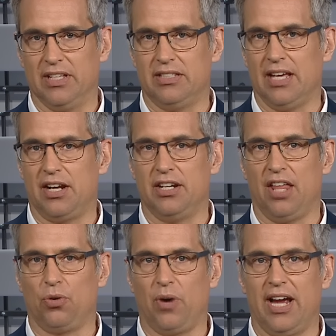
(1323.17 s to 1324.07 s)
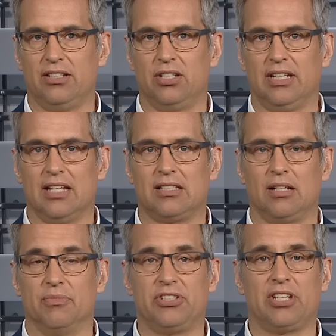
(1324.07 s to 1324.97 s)
It's yet another way to get
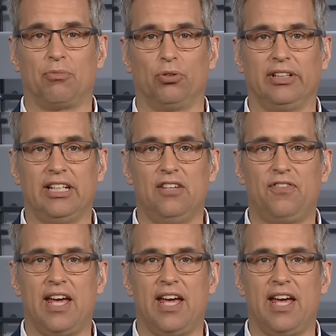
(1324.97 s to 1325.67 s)
some summer relief